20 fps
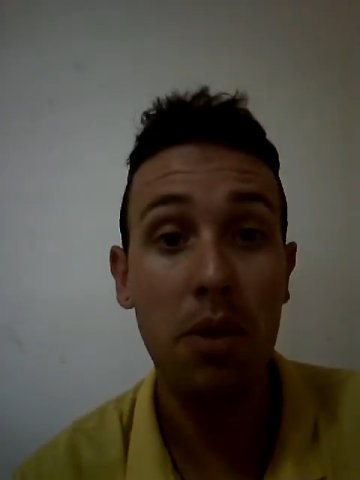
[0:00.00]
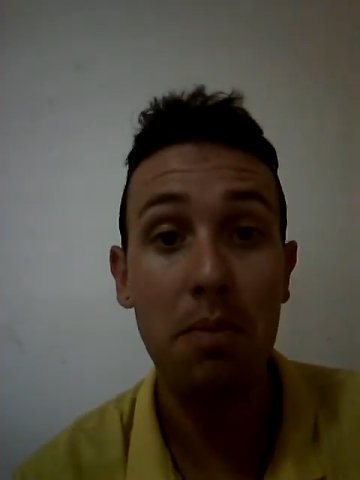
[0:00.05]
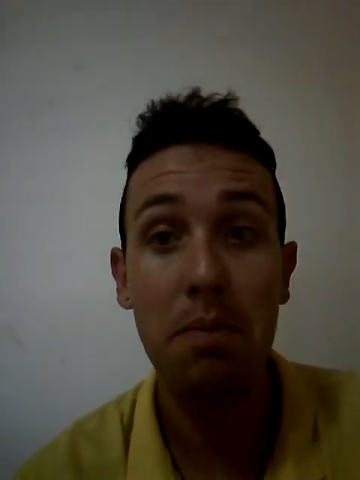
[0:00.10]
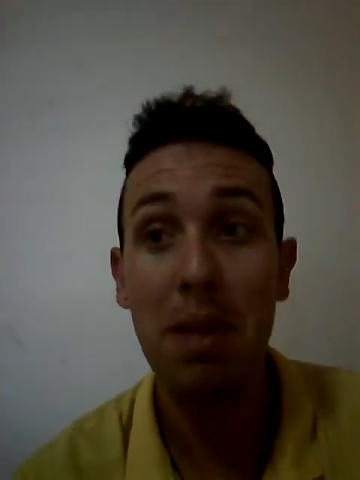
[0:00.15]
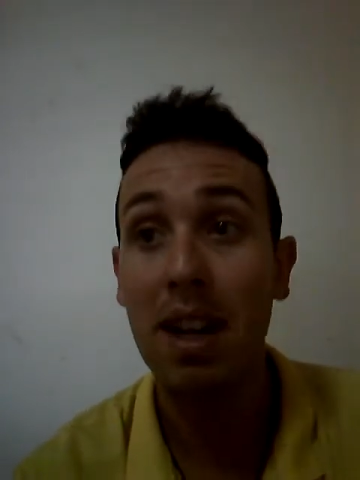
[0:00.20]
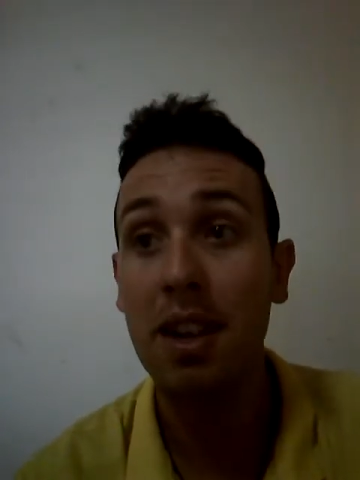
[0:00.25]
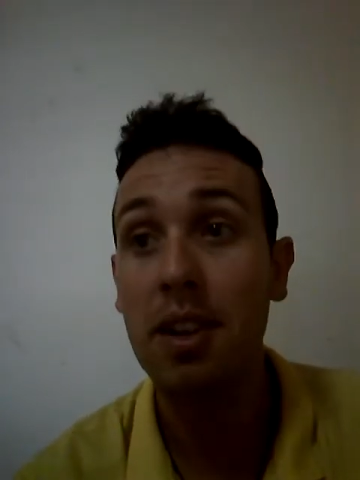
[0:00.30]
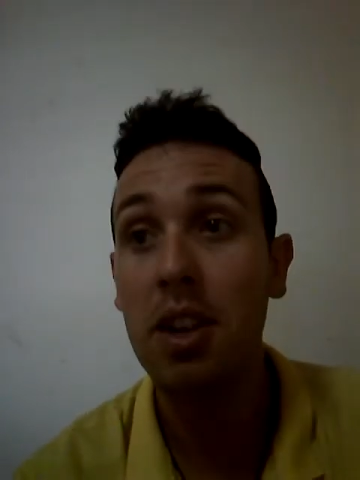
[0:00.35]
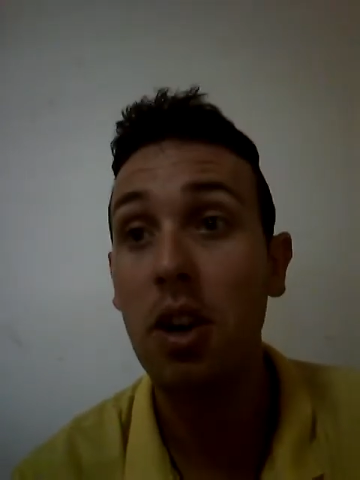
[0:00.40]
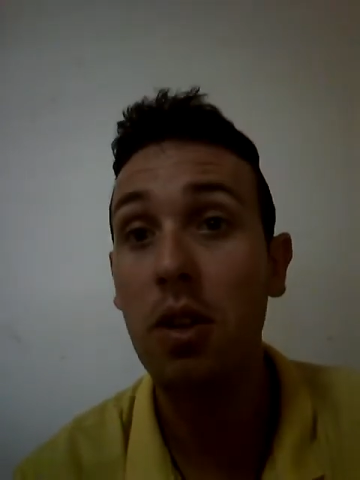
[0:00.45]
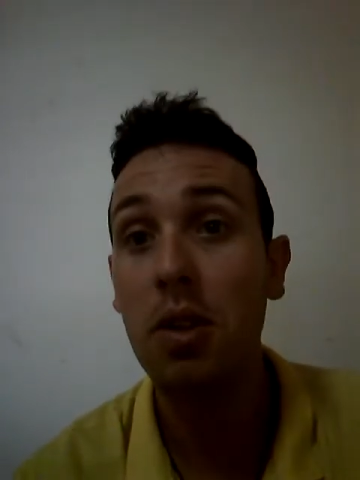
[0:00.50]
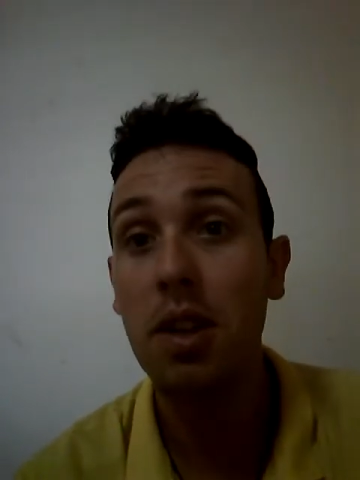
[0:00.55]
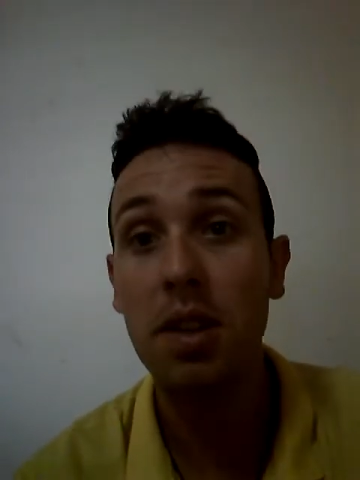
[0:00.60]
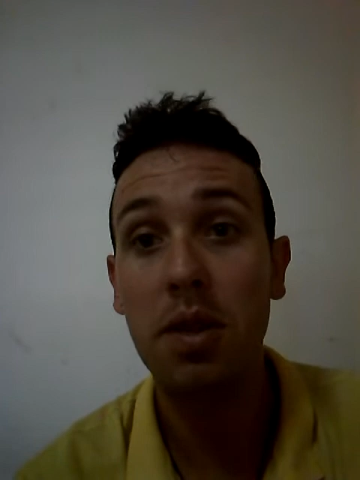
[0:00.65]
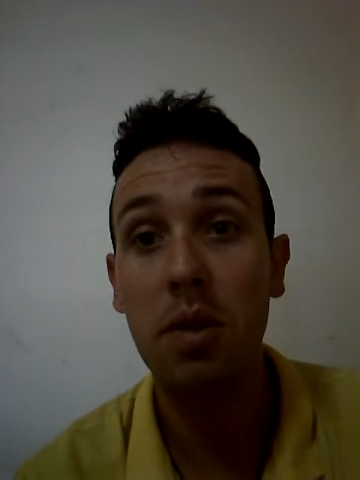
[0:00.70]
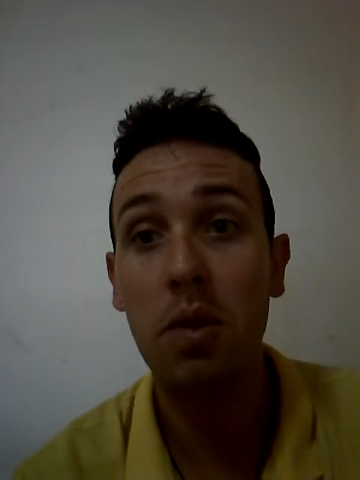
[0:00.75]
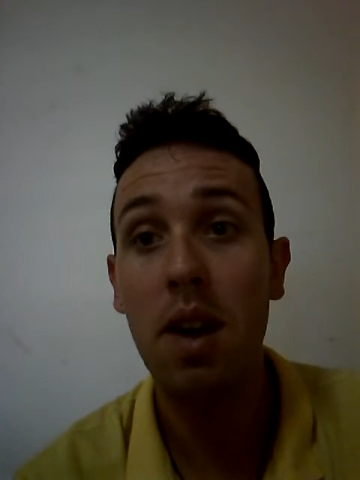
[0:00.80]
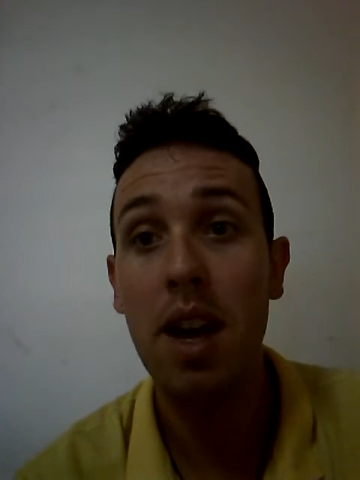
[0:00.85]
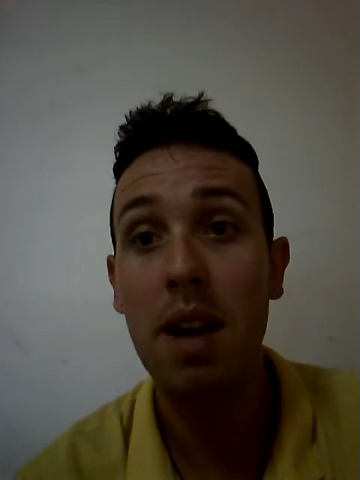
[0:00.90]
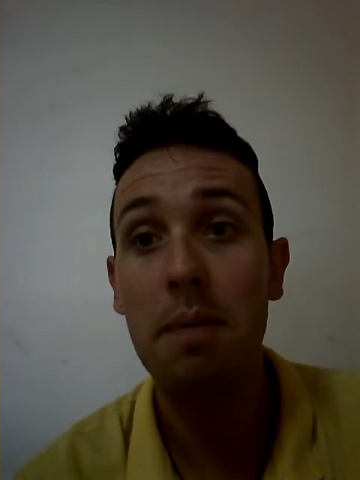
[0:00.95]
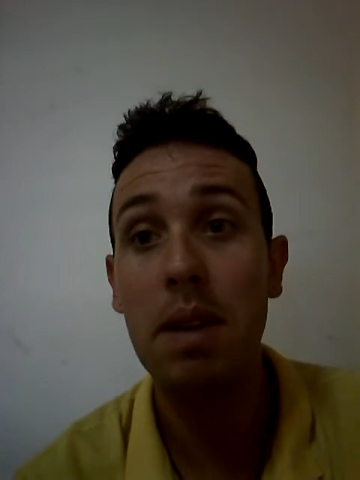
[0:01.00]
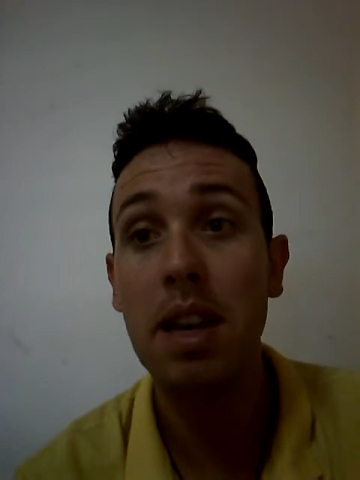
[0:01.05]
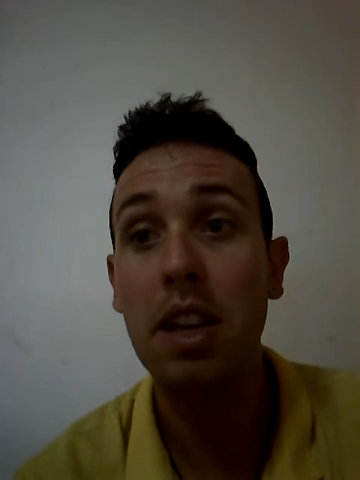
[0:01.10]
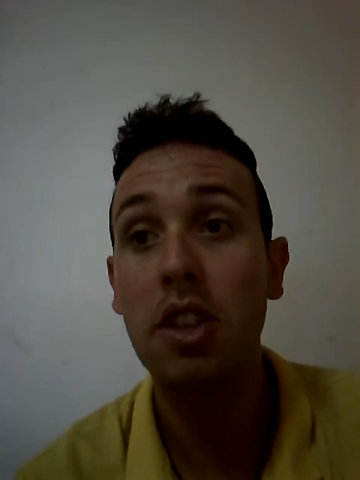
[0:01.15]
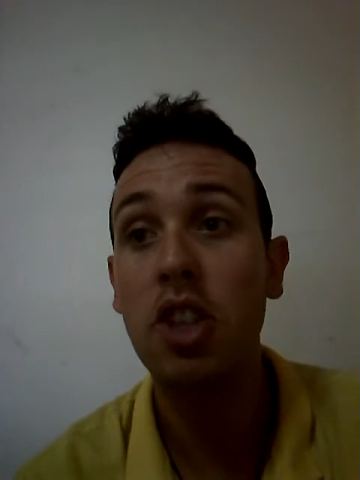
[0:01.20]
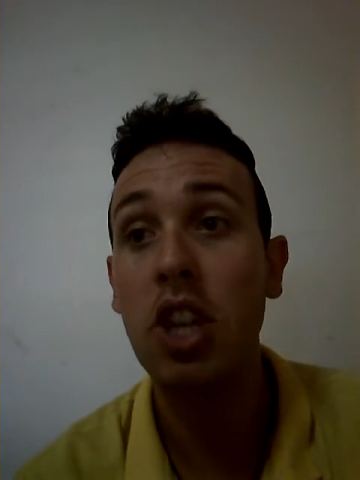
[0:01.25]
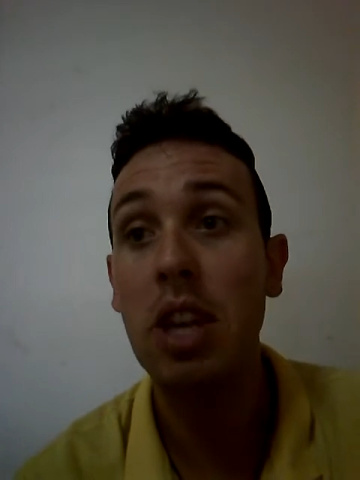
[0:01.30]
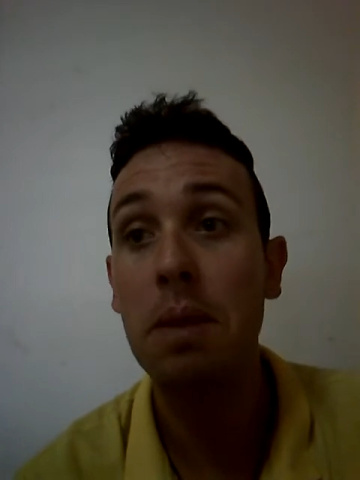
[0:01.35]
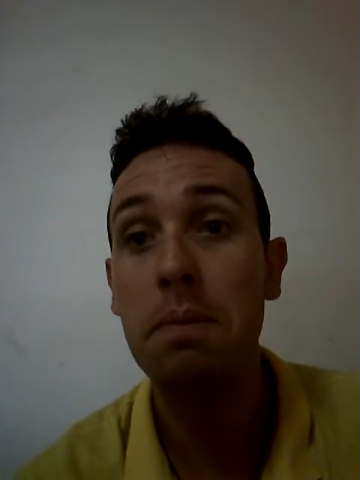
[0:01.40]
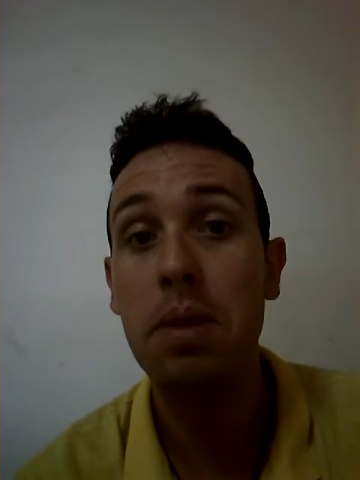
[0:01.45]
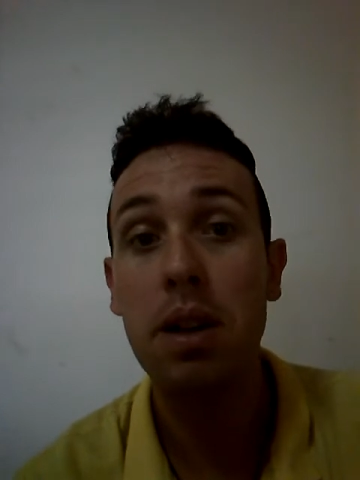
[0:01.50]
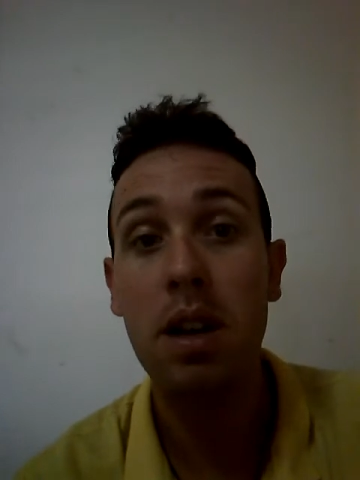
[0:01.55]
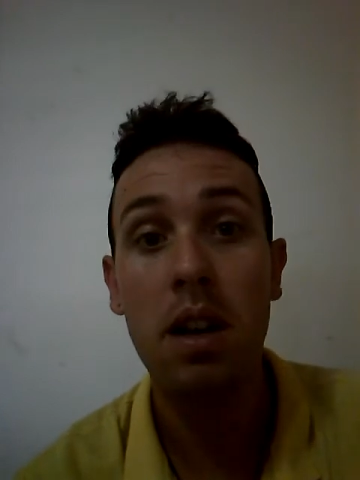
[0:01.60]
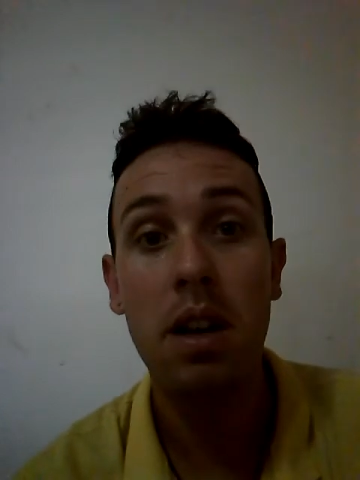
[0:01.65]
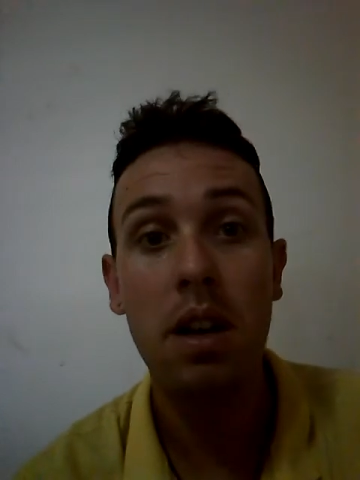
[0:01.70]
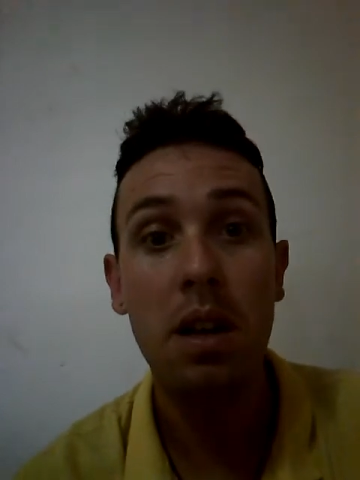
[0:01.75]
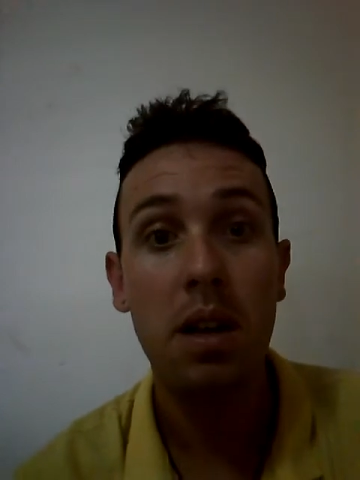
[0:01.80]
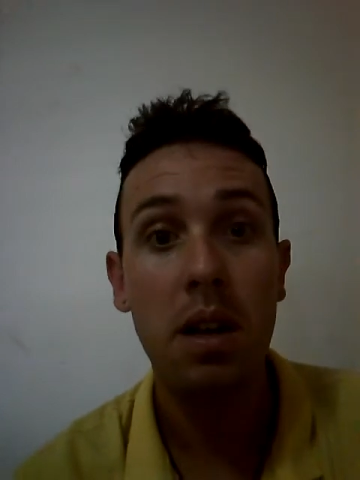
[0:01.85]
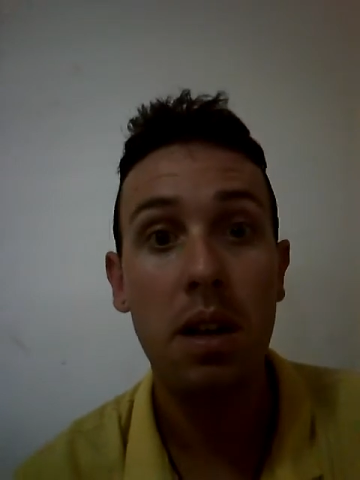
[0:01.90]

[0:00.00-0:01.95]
but Bangkok is quite a bit cheaper,